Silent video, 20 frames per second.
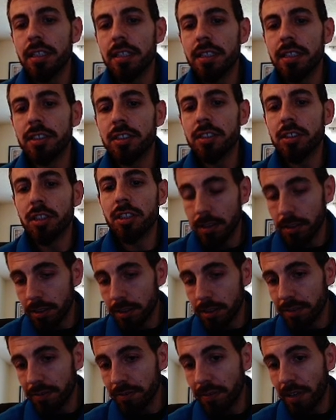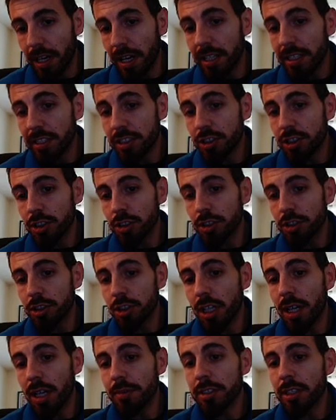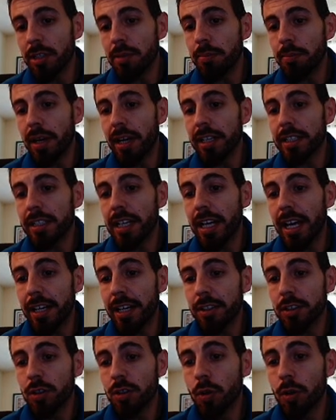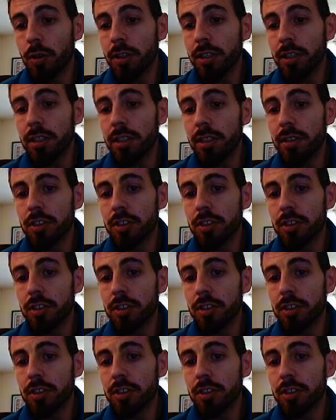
It's going to devise your jobs up by category,